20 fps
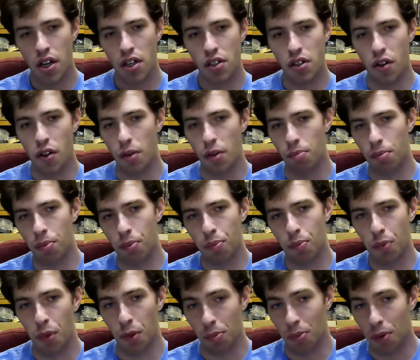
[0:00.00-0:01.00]
So
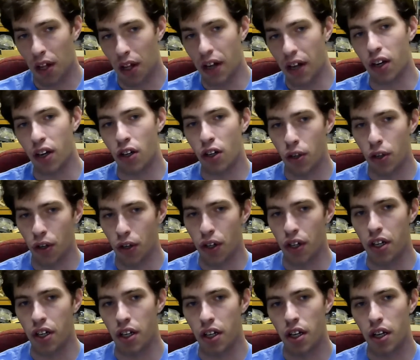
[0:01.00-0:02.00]
the player
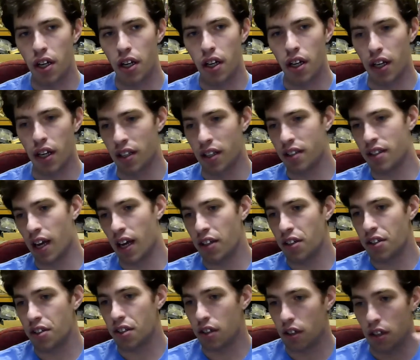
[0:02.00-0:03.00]
could
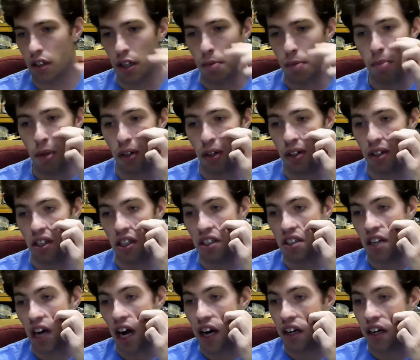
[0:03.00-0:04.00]
intentionally build an
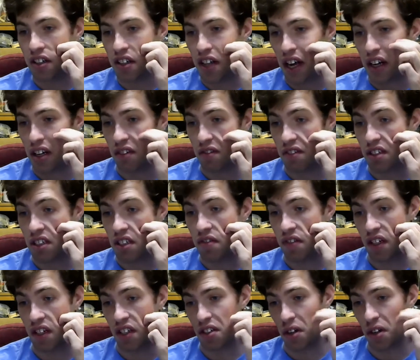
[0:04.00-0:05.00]
entire deck of
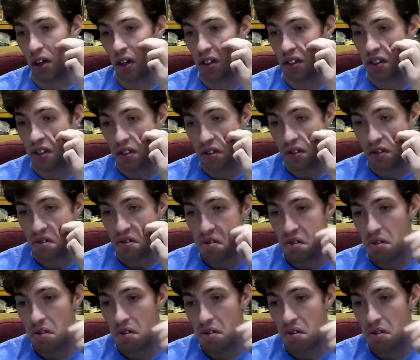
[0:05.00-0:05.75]
defense cards.